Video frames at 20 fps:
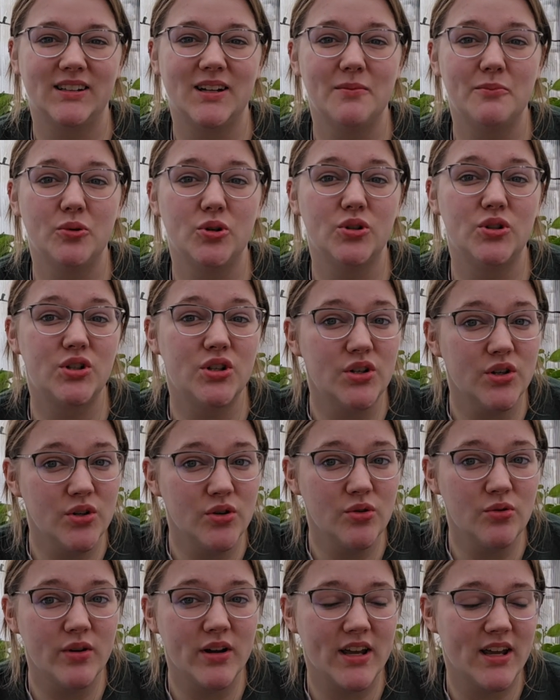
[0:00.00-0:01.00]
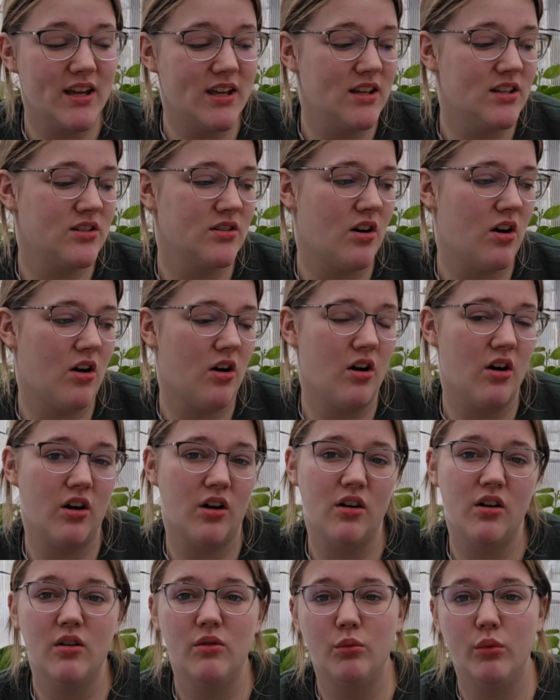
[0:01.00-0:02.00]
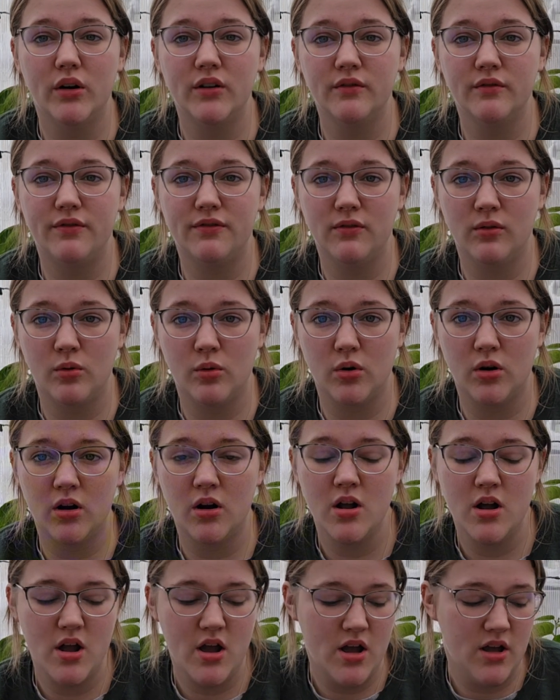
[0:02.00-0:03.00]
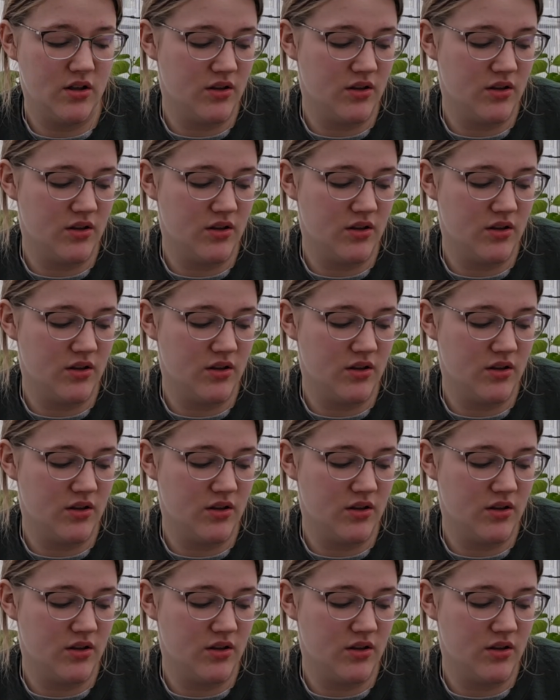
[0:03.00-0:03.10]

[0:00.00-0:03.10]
Number 2 is our wooden floor.